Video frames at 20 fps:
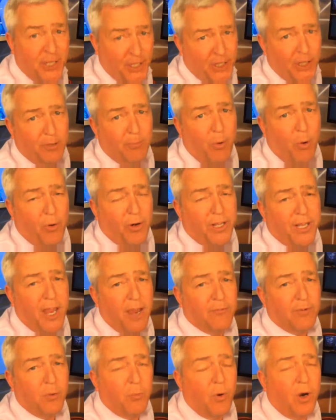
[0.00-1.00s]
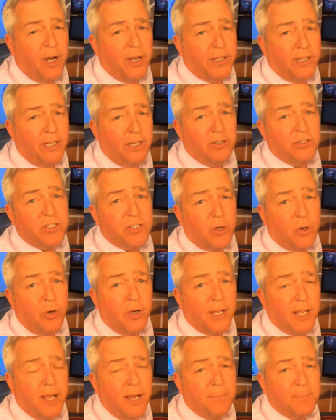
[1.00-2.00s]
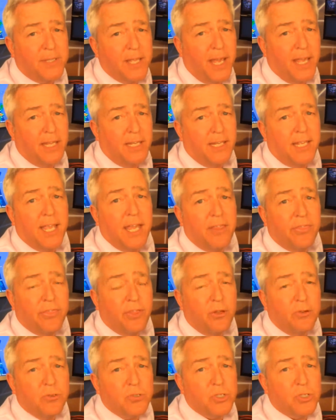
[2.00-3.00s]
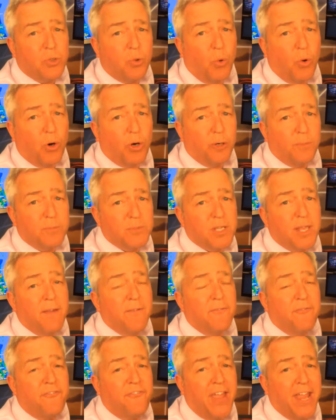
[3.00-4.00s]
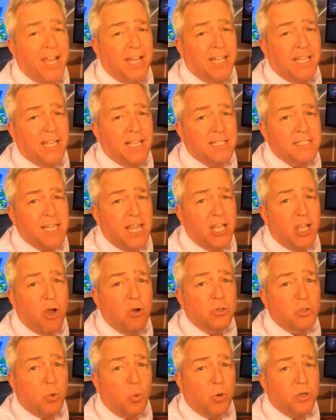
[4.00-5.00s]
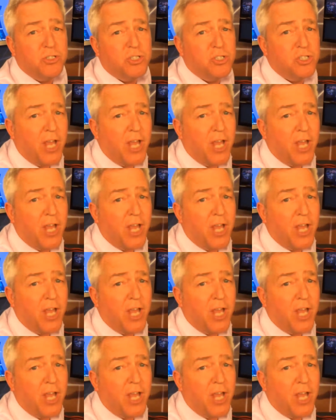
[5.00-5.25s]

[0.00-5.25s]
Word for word: Good morning, everyone. Here's a quick update. Again, thunderstorms fading as they go towards